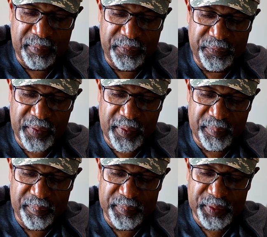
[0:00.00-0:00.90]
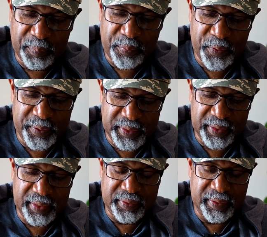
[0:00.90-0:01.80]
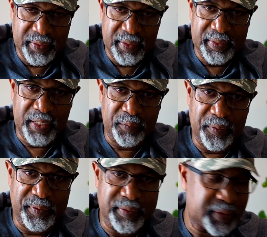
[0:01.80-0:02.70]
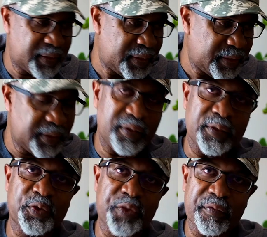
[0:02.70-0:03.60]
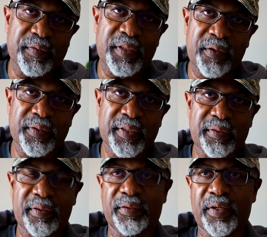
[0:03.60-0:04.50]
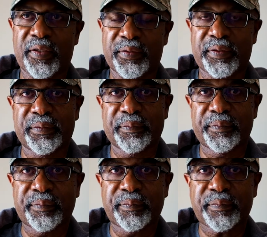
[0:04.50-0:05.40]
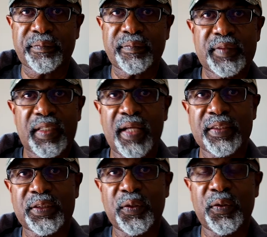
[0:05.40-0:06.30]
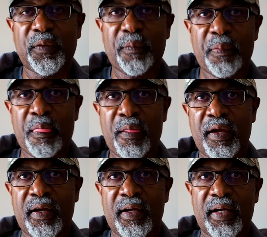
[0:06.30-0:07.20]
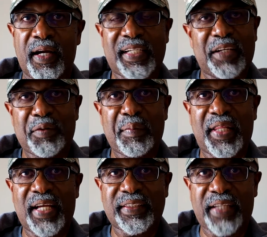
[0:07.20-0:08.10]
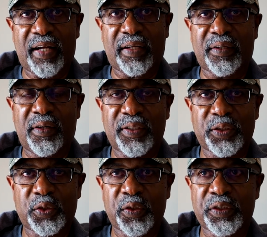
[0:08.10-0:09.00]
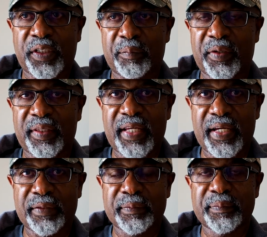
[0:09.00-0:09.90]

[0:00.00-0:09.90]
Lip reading: from supporting it that was, you know, driven down into the ground. And so I can't remember the exact construction, but then